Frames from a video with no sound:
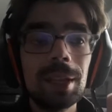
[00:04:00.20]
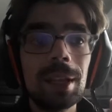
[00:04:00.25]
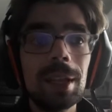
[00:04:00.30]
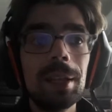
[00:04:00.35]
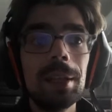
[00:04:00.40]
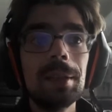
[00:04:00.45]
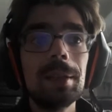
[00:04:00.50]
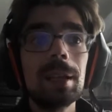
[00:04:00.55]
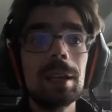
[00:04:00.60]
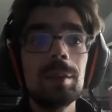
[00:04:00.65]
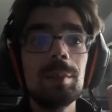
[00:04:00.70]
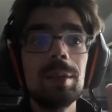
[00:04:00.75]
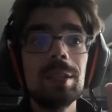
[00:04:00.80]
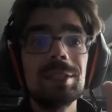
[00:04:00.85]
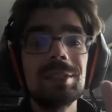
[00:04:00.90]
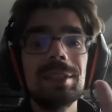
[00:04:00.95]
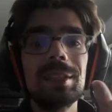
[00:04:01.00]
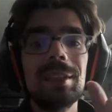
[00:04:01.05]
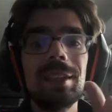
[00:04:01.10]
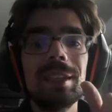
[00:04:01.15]
and that
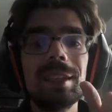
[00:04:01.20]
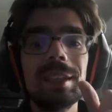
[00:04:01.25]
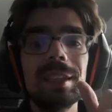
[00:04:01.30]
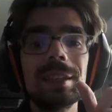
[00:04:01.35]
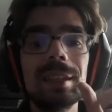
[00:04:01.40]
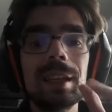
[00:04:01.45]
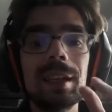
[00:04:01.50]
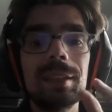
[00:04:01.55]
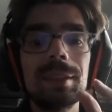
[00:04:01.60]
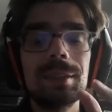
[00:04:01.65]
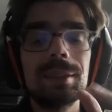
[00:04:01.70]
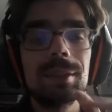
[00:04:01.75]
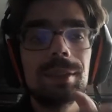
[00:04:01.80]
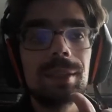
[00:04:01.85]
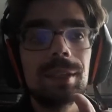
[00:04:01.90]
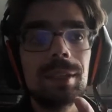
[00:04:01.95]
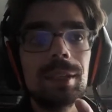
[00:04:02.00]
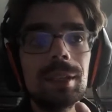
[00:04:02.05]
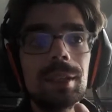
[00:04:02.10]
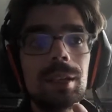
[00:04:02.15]
means that they cannot
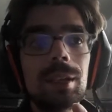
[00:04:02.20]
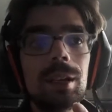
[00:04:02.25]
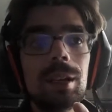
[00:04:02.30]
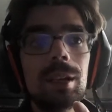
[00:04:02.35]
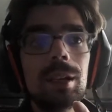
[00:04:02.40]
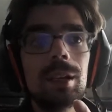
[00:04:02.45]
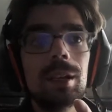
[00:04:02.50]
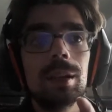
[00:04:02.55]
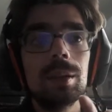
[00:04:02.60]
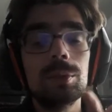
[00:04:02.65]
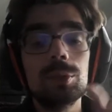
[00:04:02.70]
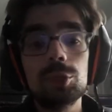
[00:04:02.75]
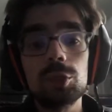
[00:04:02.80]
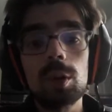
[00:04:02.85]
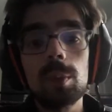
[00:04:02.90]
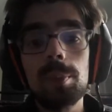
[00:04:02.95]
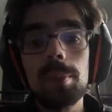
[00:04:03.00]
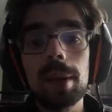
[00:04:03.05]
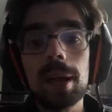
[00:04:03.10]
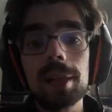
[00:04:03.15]

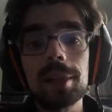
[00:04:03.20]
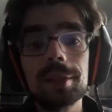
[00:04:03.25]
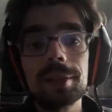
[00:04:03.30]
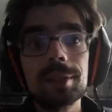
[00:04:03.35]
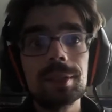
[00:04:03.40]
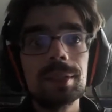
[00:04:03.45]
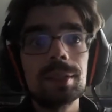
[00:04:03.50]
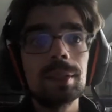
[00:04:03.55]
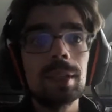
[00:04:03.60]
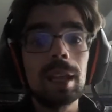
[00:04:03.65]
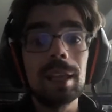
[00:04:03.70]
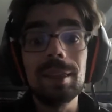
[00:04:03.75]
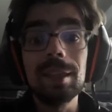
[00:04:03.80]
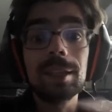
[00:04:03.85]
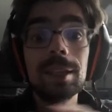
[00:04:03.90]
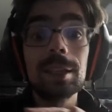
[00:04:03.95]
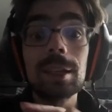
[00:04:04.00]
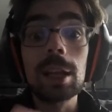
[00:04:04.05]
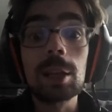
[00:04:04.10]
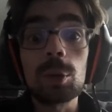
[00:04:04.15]
drop pallets, and they
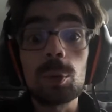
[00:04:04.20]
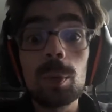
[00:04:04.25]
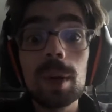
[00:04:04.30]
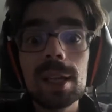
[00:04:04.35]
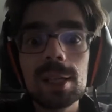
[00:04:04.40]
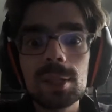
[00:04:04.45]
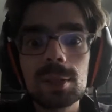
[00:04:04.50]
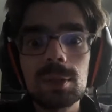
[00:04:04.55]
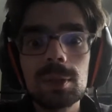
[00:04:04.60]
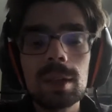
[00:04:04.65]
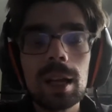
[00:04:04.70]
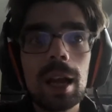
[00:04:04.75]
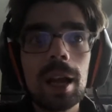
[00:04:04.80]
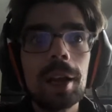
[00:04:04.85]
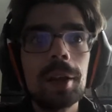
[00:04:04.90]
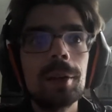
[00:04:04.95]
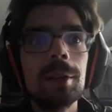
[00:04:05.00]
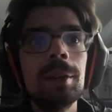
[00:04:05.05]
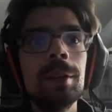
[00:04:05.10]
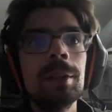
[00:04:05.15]
cannot rescue
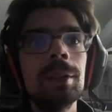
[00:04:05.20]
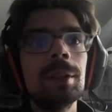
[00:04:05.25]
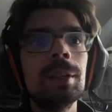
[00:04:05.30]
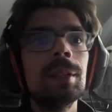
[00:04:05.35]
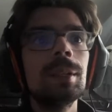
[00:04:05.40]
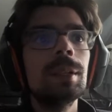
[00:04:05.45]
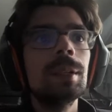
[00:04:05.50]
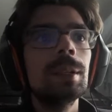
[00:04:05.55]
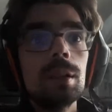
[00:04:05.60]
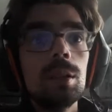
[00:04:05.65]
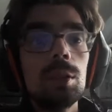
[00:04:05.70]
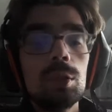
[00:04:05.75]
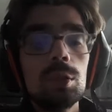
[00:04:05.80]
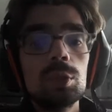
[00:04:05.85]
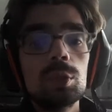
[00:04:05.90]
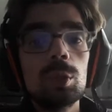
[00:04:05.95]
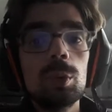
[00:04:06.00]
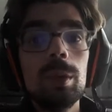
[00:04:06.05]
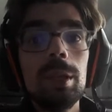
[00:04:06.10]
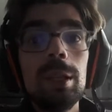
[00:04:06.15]
either.
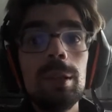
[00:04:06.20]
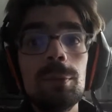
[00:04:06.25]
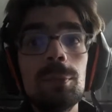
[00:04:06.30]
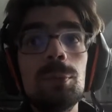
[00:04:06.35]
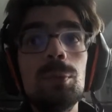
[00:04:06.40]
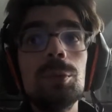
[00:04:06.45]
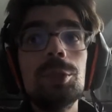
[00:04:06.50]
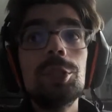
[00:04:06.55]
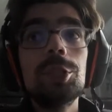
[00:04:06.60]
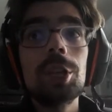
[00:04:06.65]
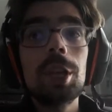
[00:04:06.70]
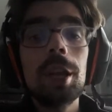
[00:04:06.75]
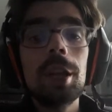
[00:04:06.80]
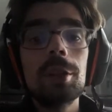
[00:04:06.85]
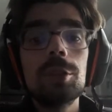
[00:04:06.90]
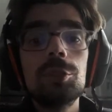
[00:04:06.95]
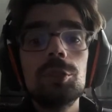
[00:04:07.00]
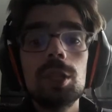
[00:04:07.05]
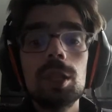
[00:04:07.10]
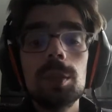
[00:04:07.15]
So if Wu
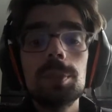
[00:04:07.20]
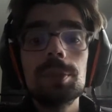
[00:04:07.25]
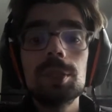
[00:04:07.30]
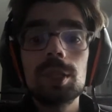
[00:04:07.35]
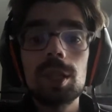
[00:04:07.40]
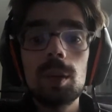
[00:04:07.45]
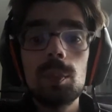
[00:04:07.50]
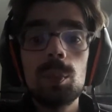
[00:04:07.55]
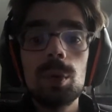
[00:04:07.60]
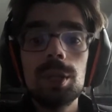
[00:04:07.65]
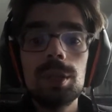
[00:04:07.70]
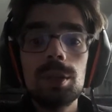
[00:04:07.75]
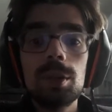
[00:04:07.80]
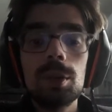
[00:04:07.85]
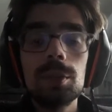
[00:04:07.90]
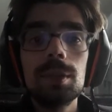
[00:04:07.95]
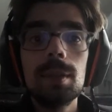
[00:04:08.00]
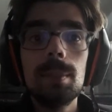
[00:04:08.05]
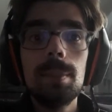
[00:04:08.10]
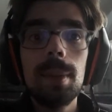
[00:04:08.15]
Chang drops someone
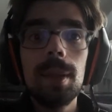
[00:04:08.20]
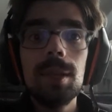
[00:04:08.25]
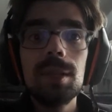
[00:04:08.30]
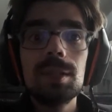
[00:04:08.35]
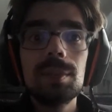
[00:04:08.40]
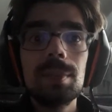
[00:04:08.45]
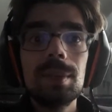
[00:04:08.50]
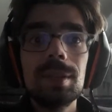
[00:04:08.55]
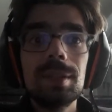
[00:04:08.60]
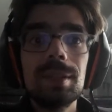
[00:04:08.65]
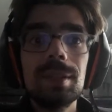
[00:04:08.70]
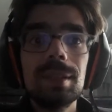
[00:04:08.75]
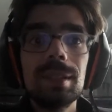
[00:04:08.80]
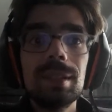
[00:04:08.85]
on the basement,